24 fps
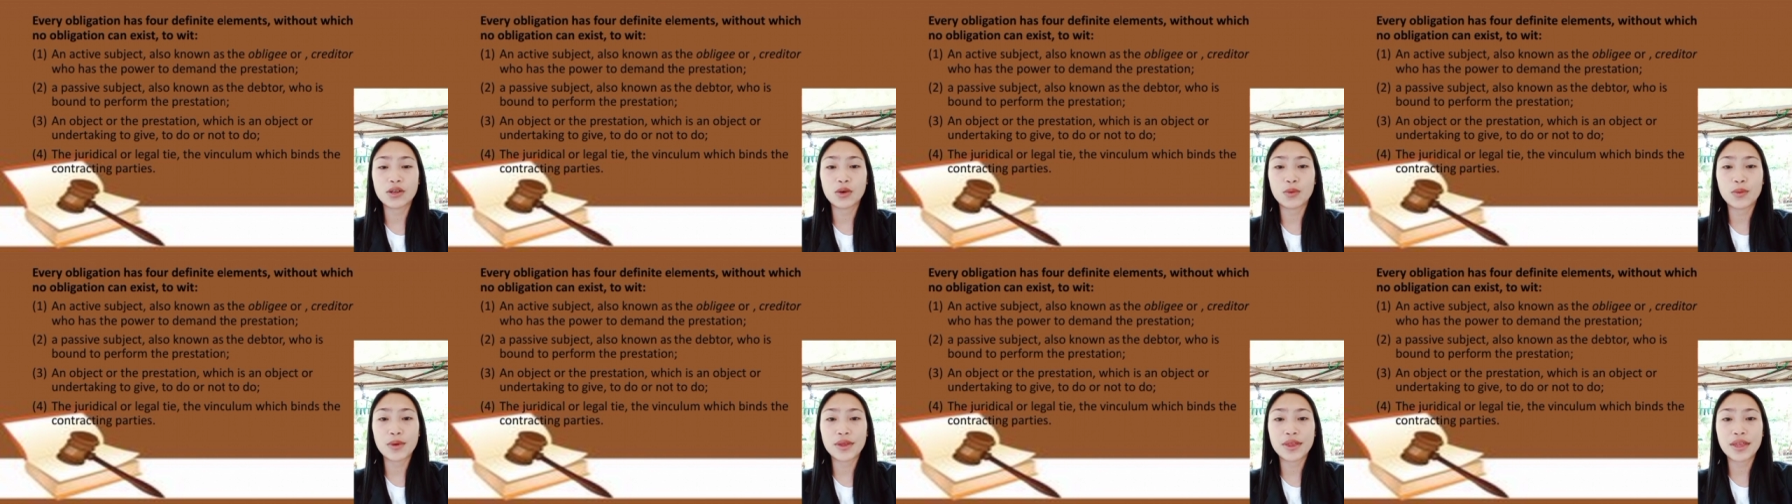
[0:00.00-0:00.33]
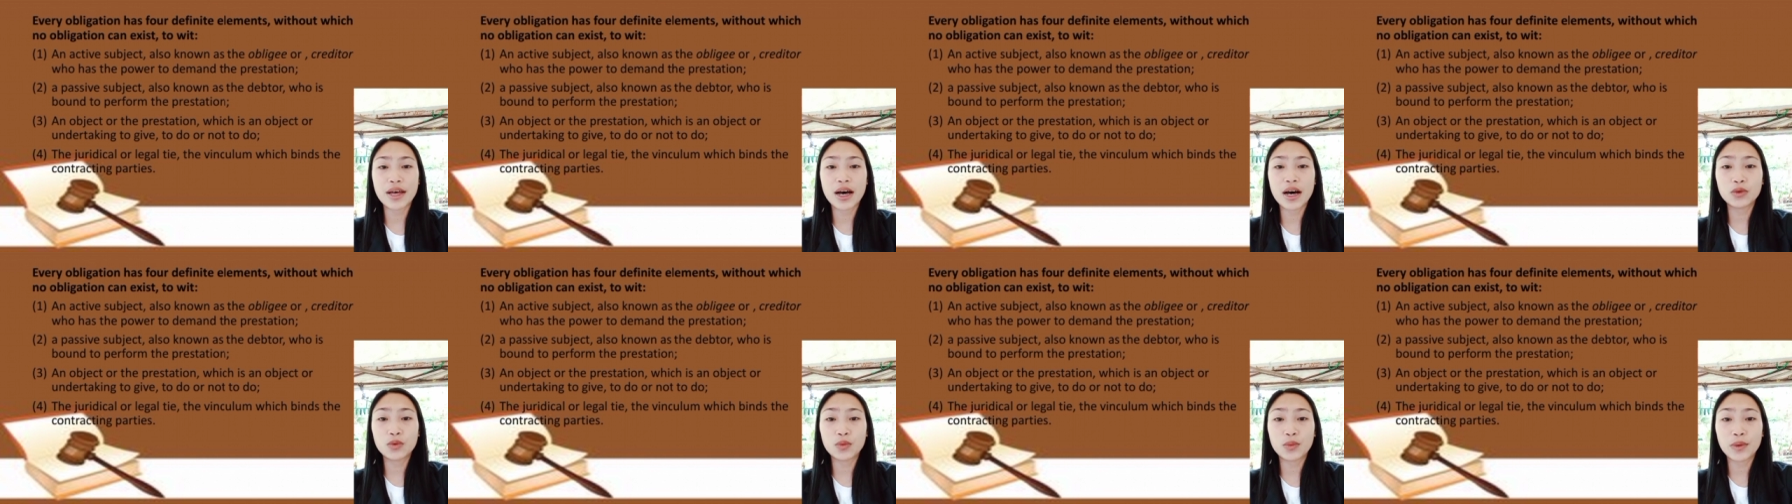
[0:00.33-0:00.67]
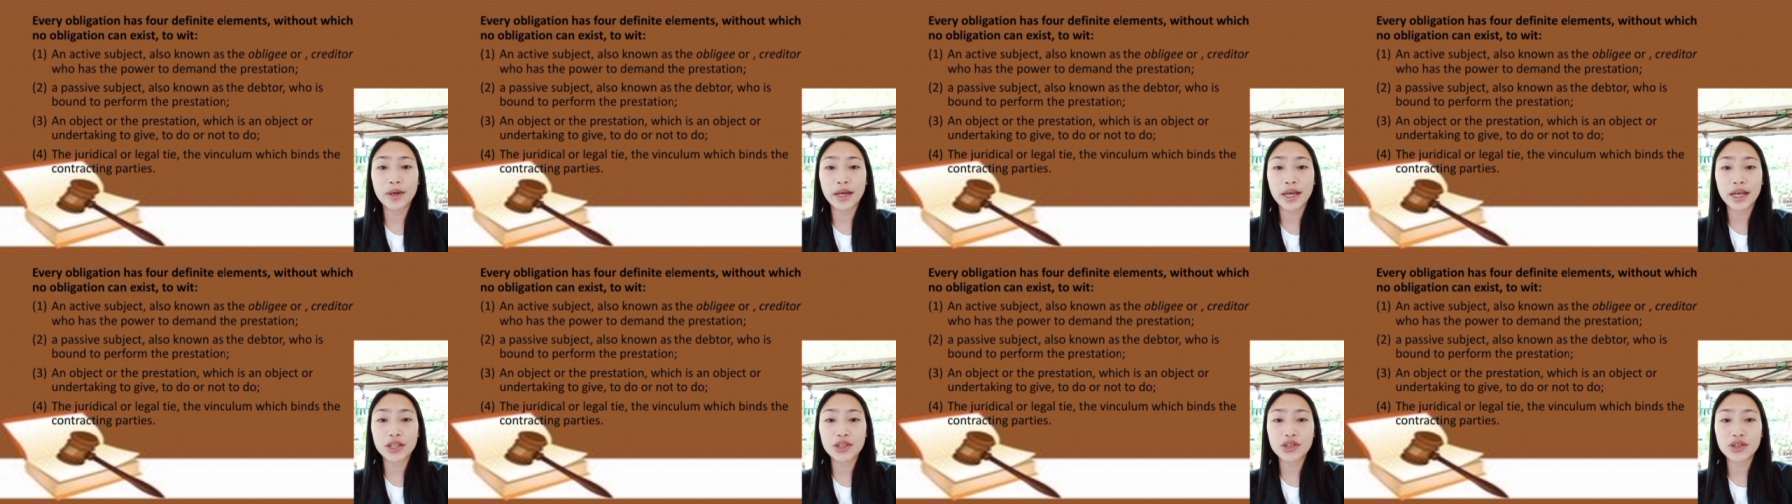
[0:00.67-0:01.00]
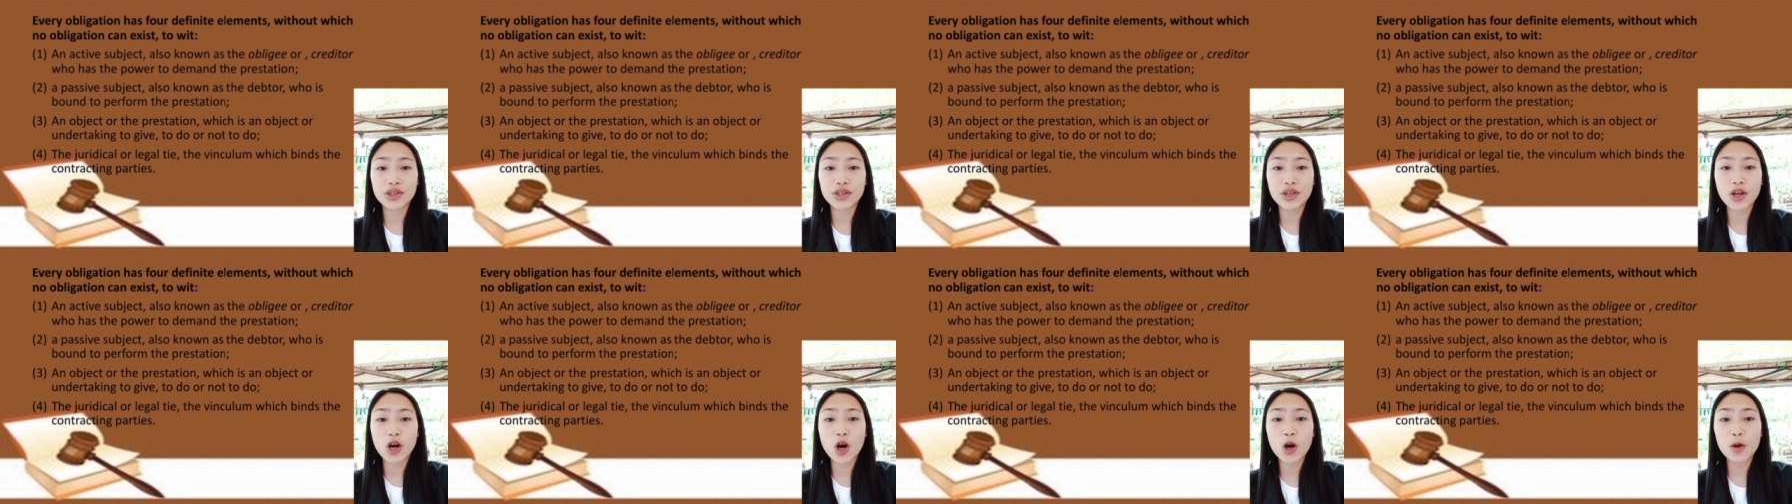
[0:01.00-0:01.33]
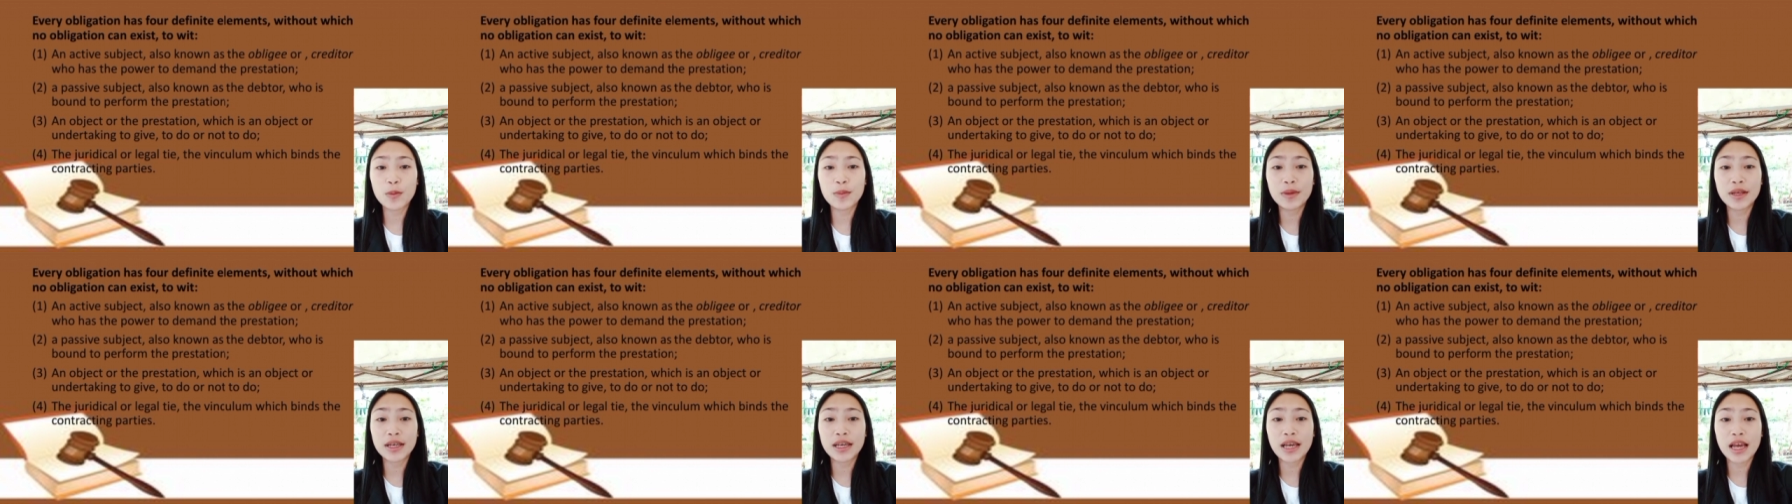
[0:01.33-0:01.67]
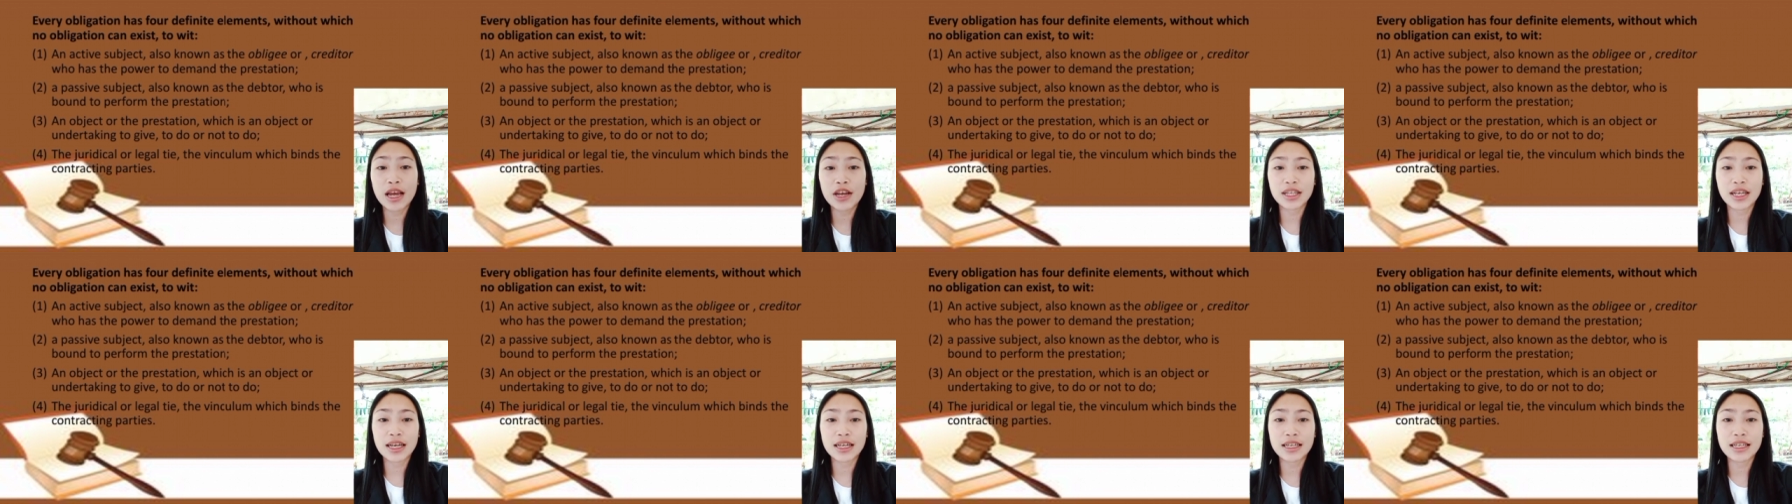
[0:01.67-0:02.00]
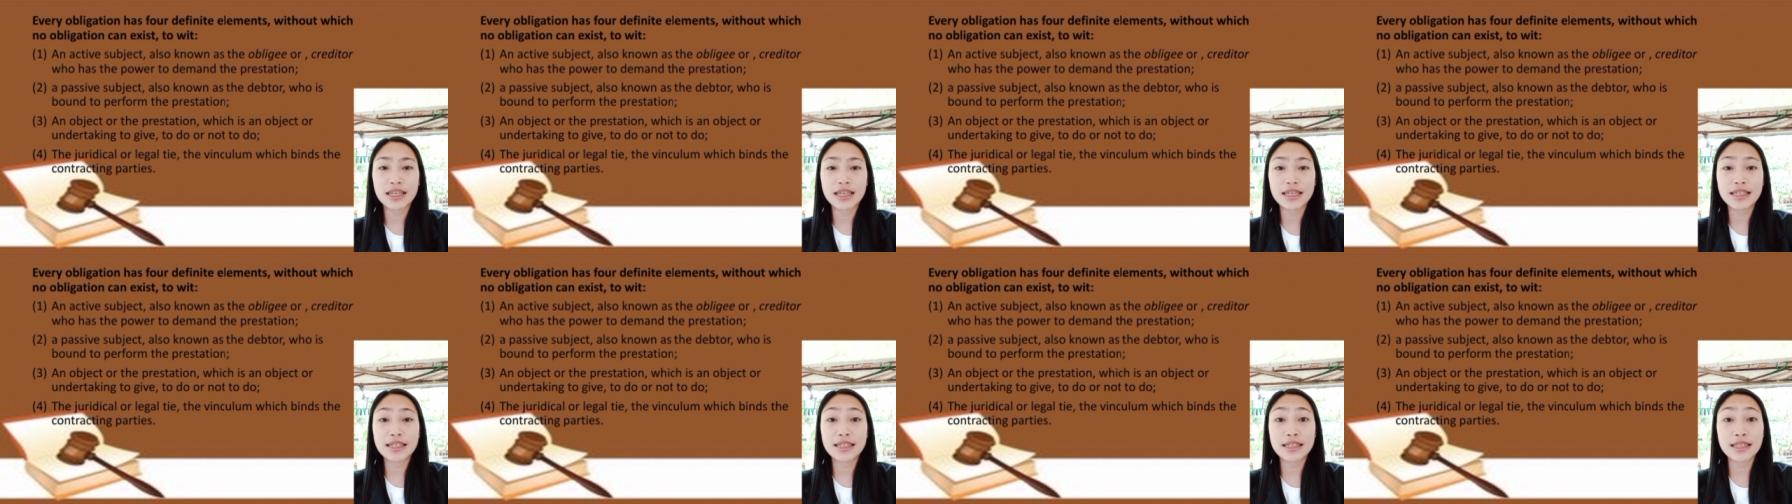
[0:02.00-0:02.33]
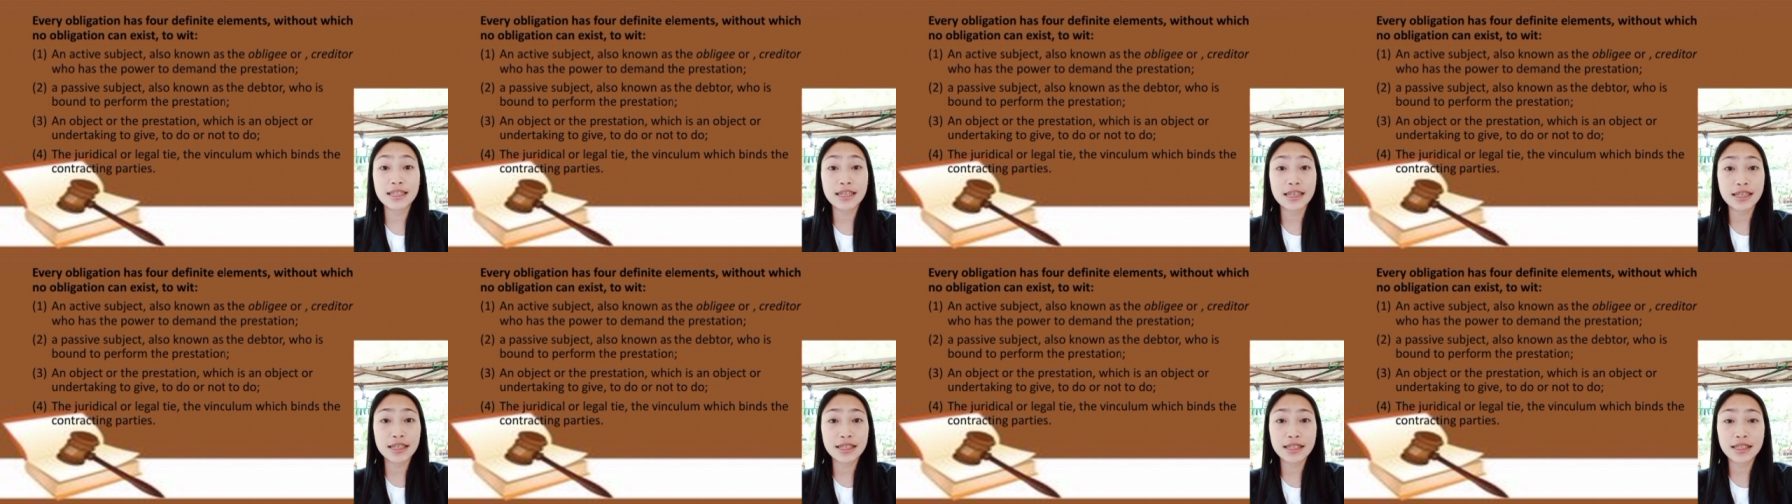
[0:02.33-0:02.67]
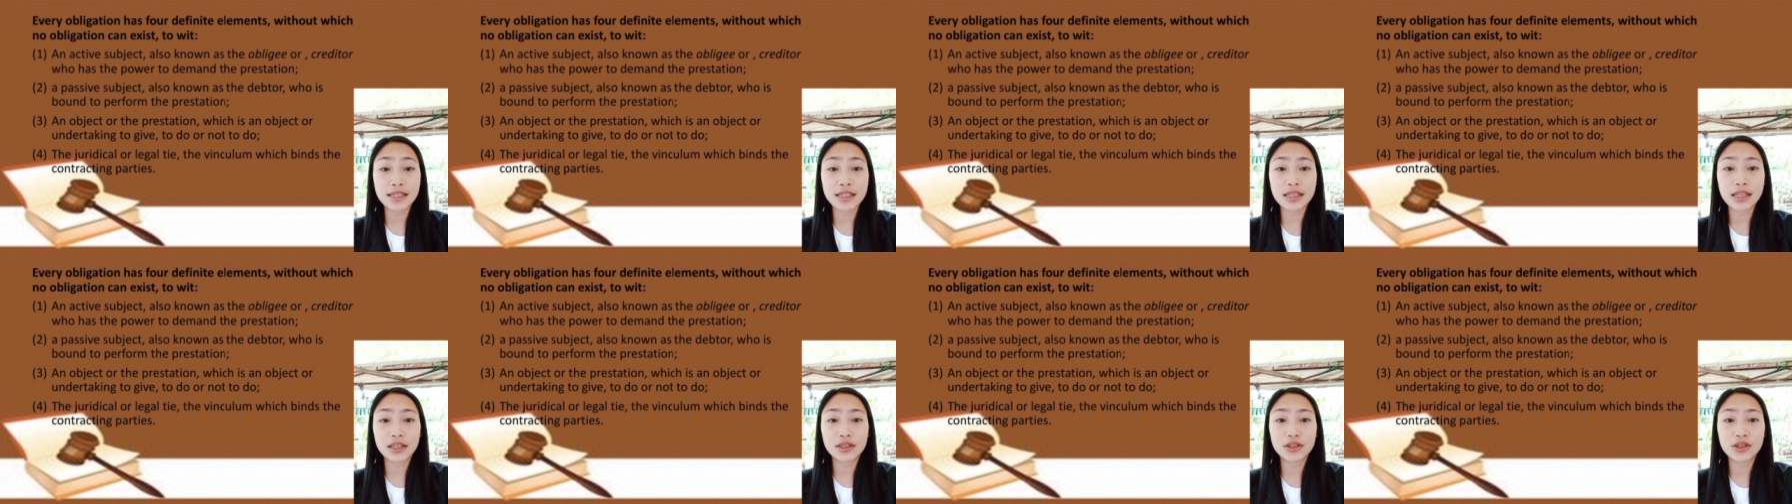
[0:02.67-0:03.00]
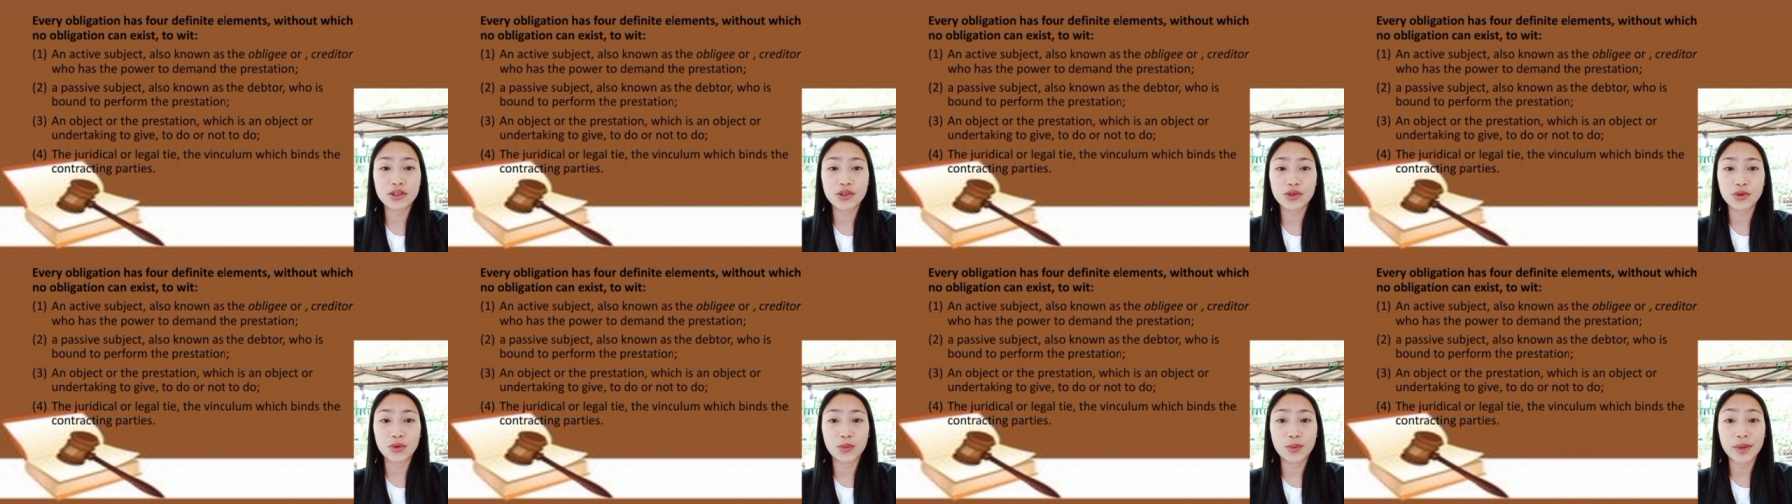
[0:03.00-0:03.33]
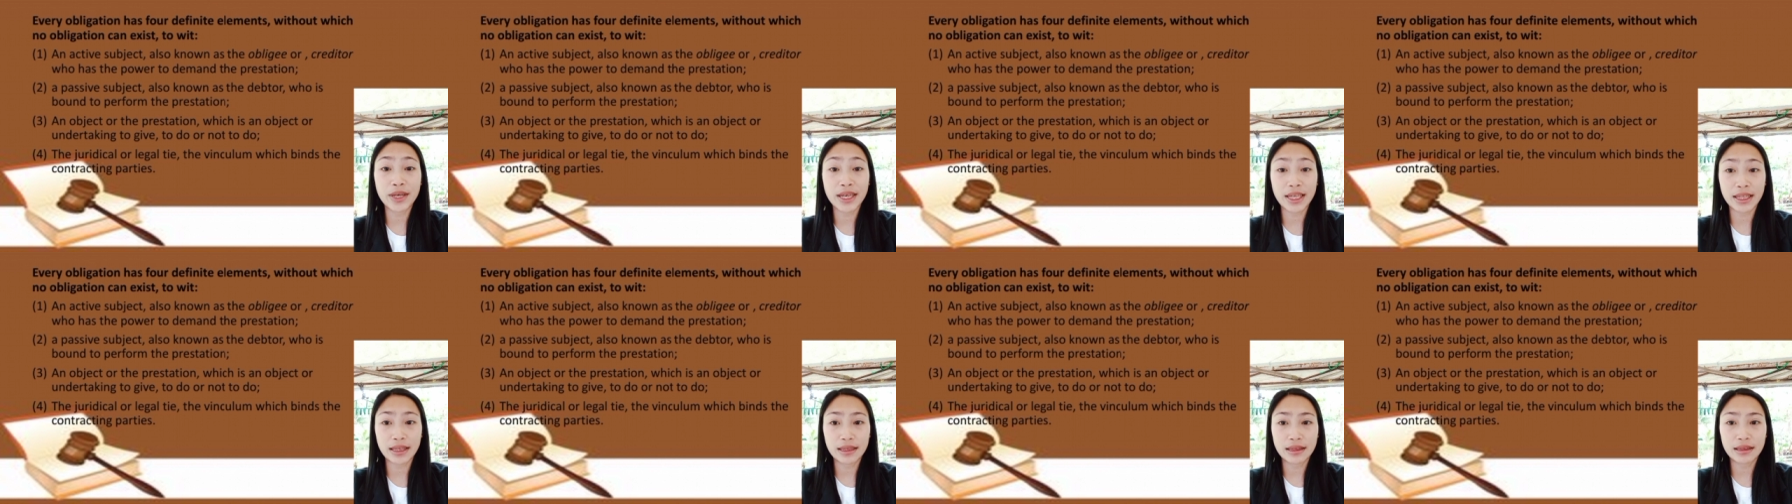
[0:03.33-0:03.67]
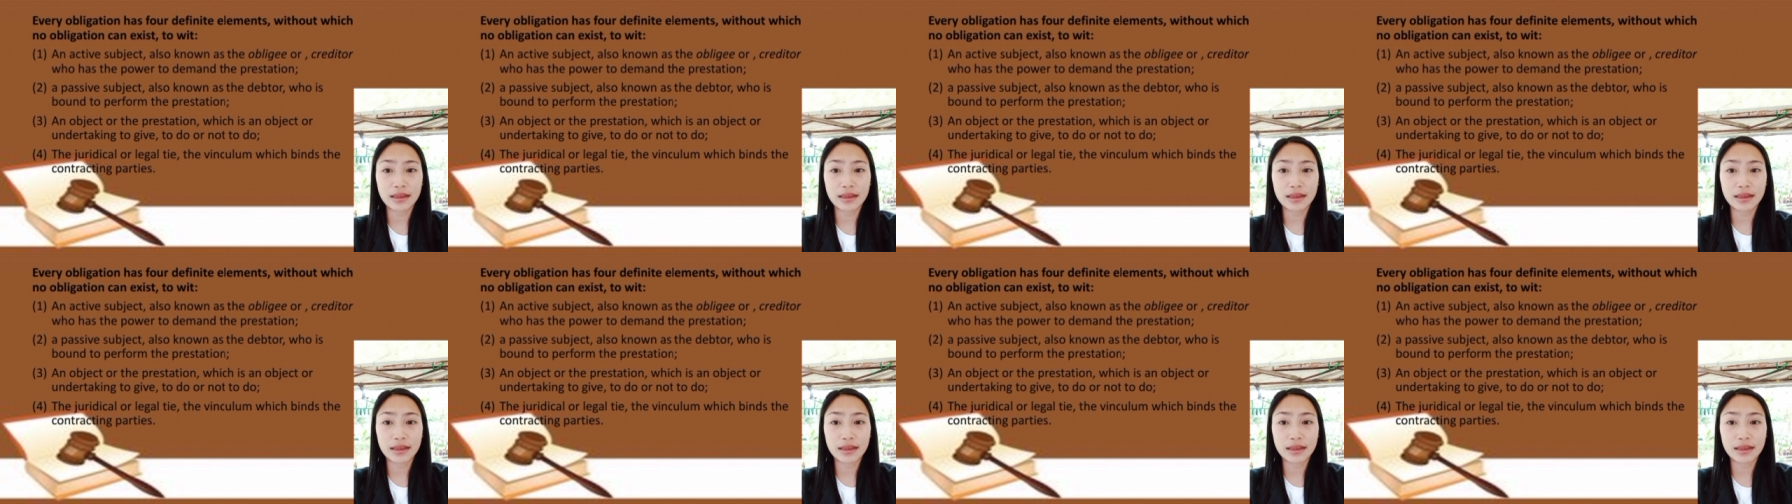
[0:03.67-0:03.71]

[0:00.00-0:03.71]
so without which no obligation can exist to it.